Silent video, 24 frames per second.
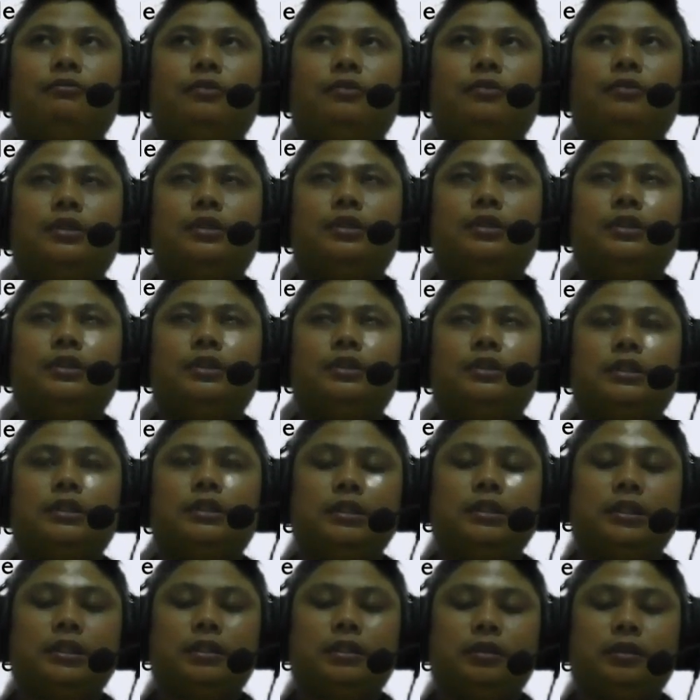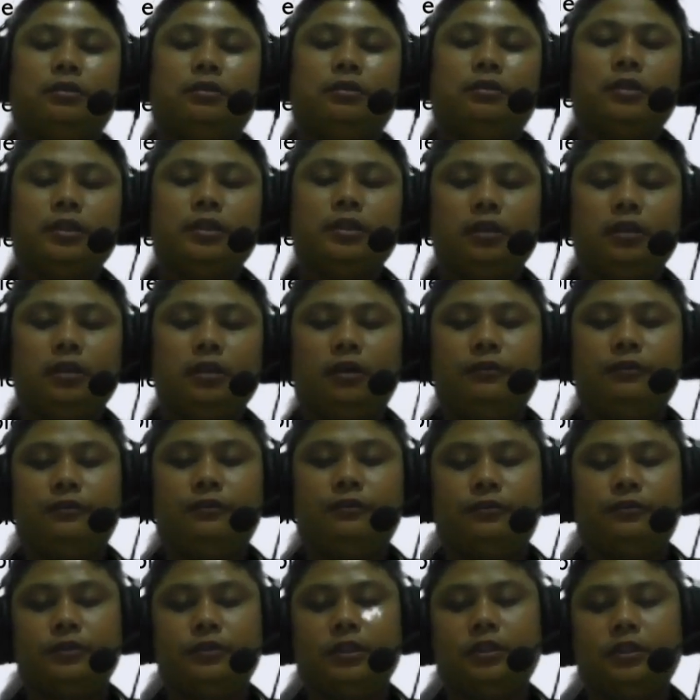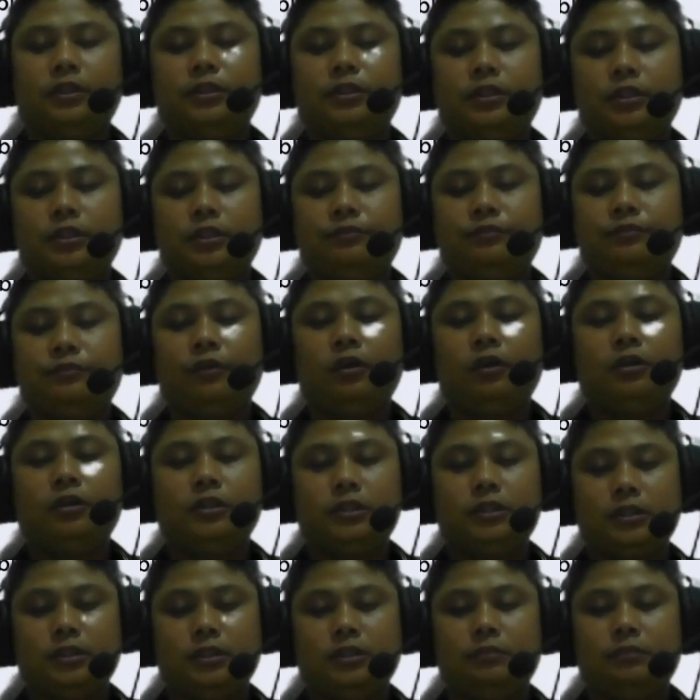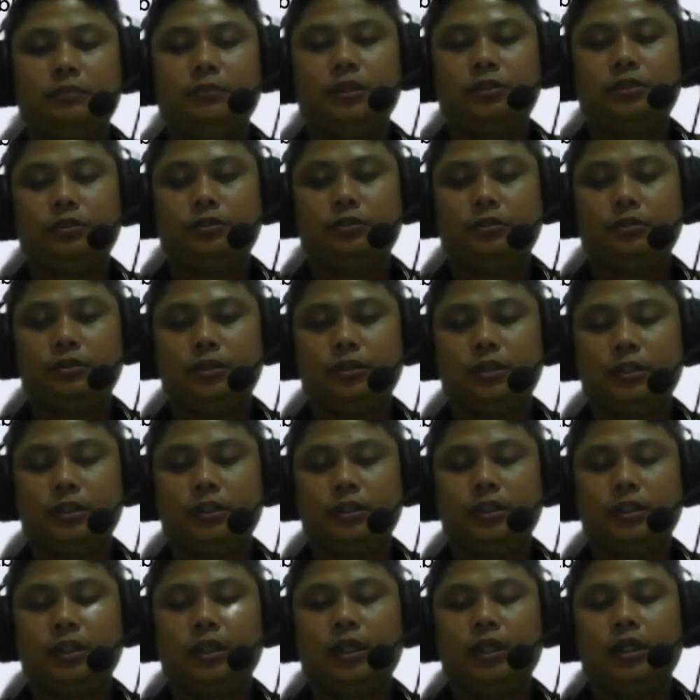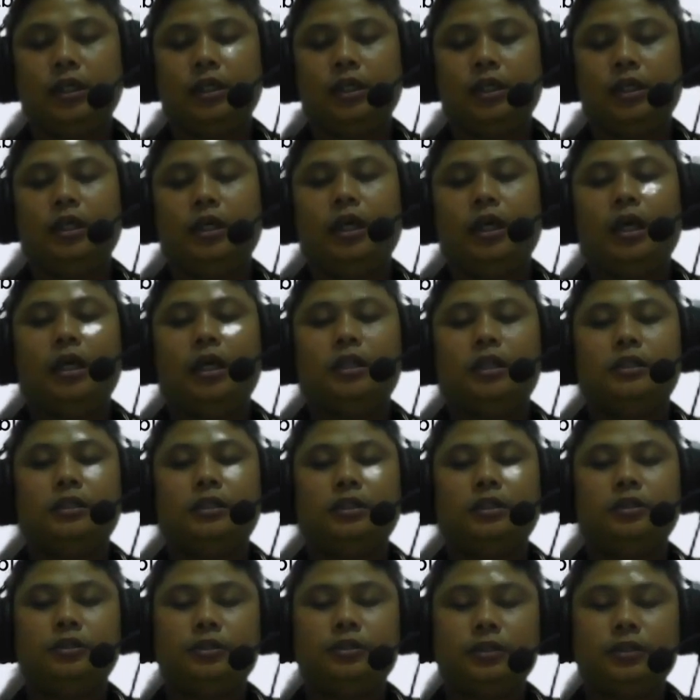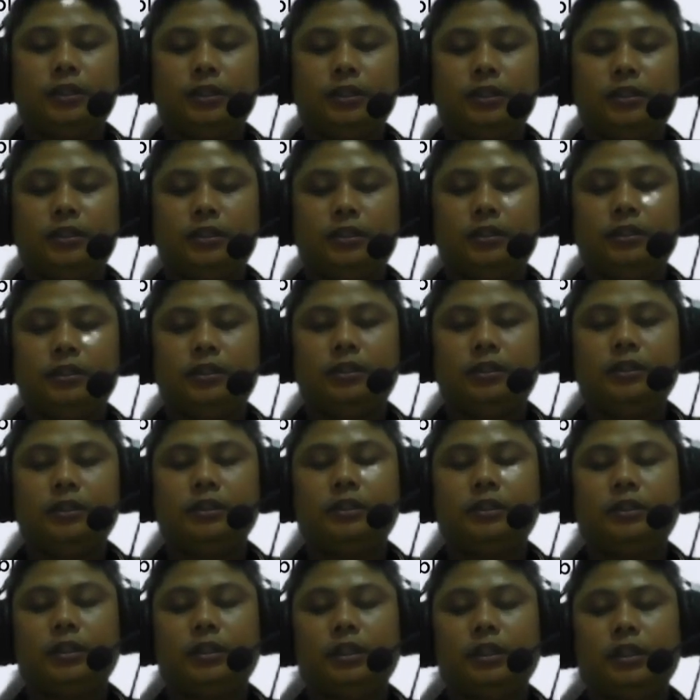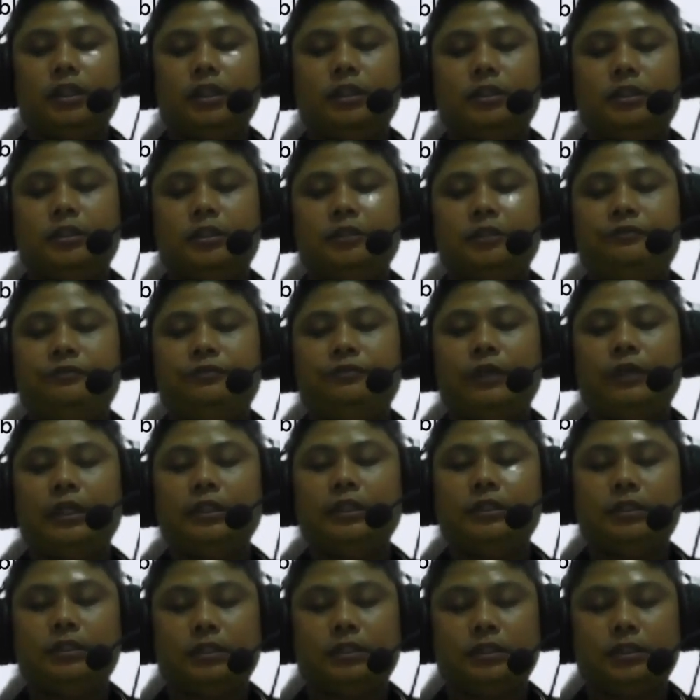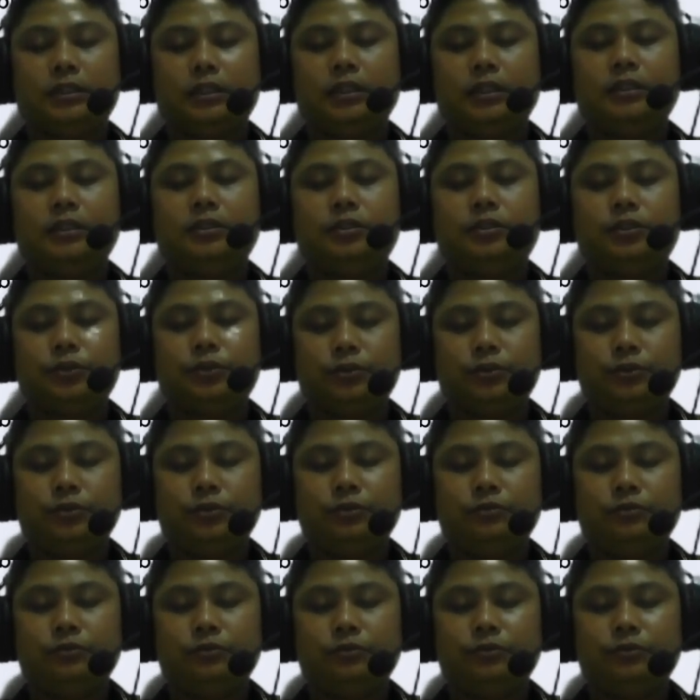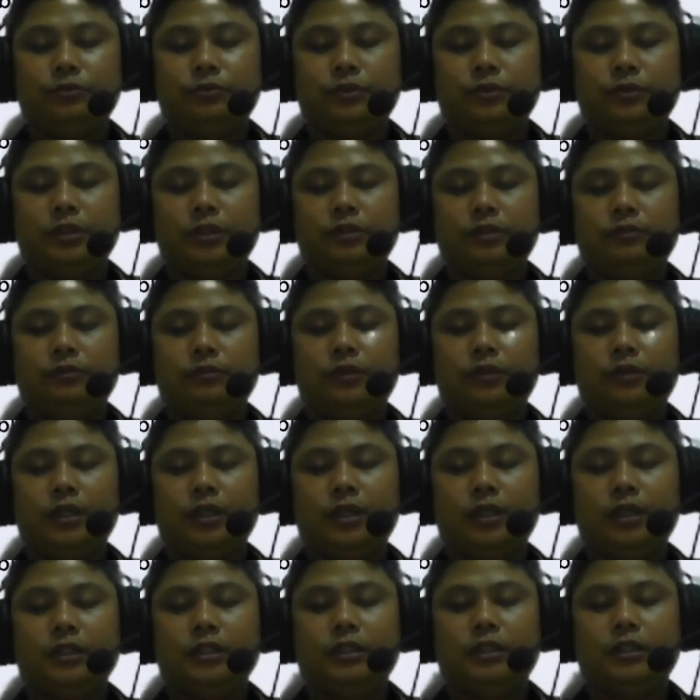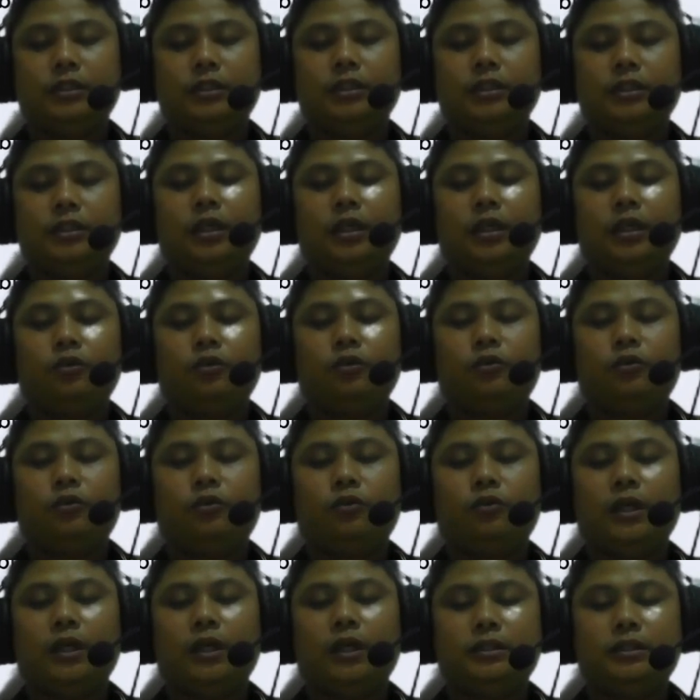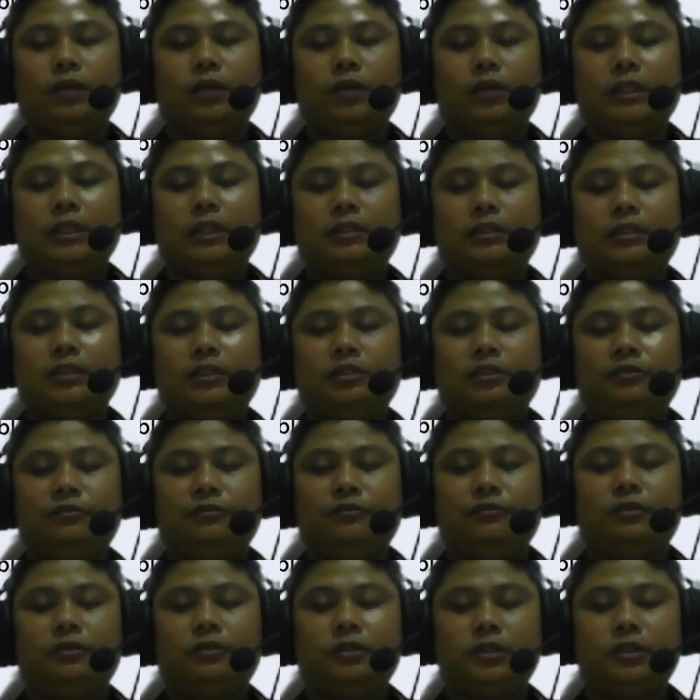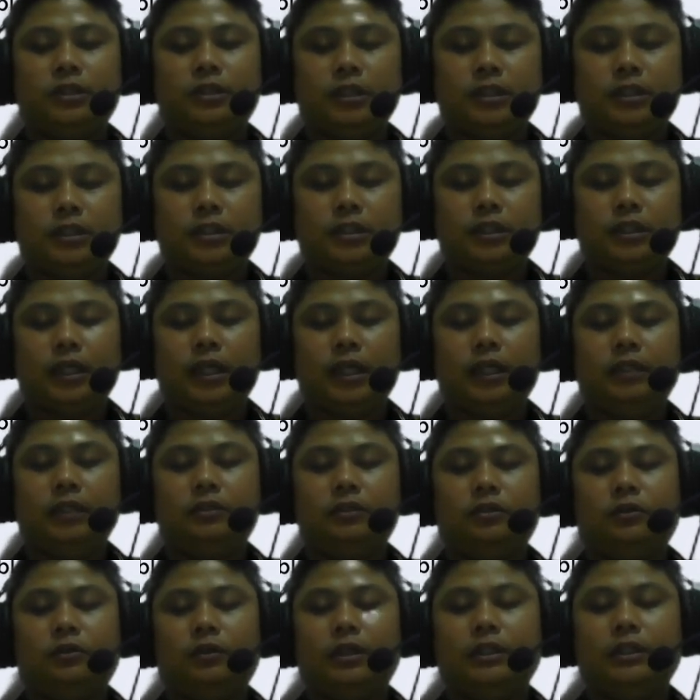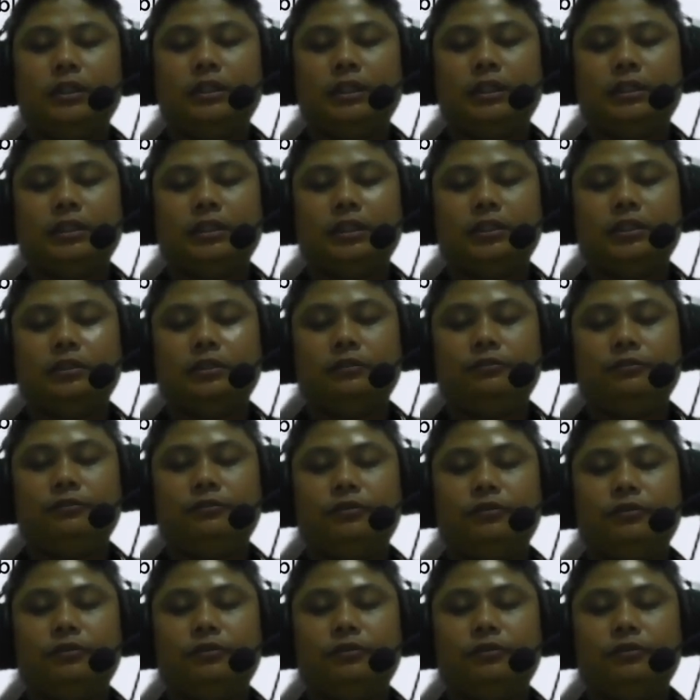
the conclusion of the research for the methodology. The research, this is a debate into the one is qualitative process and quantitatively